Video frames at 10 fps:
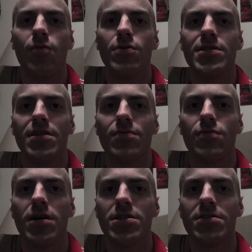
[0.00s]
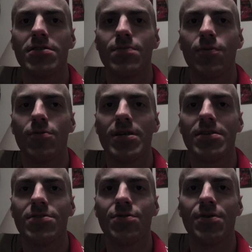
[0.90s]
was in a rush this
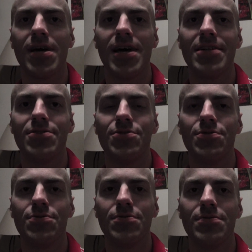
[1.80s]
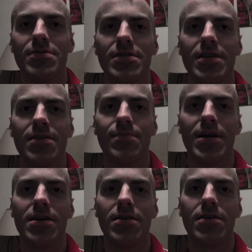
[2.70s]
morning, so I had to get
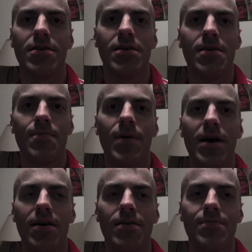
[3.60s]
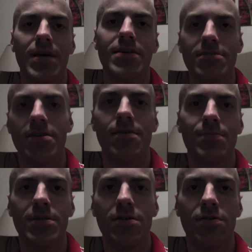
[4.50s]
my... I
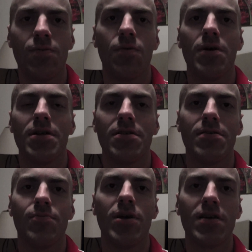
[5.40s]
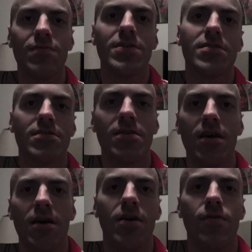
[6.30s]
subbed one of the breakfasts
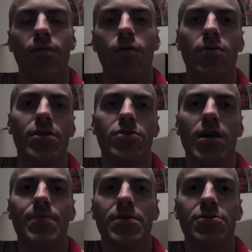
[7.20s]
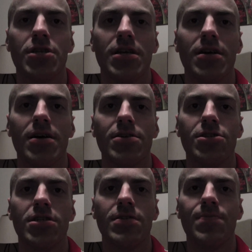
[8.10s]
for the Tropical
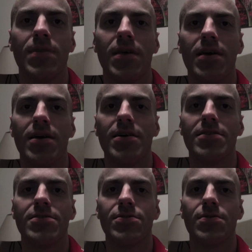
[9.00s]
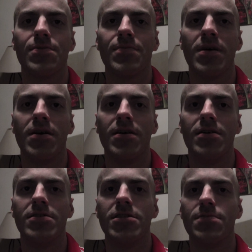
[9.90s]
Shakeology. And so
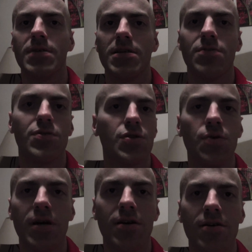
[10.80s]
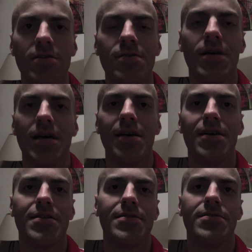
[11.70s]
just because it was quicker
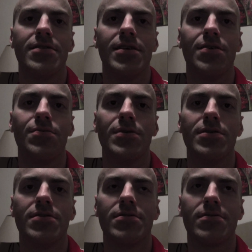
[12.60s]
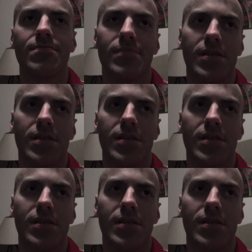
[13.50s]
and it was...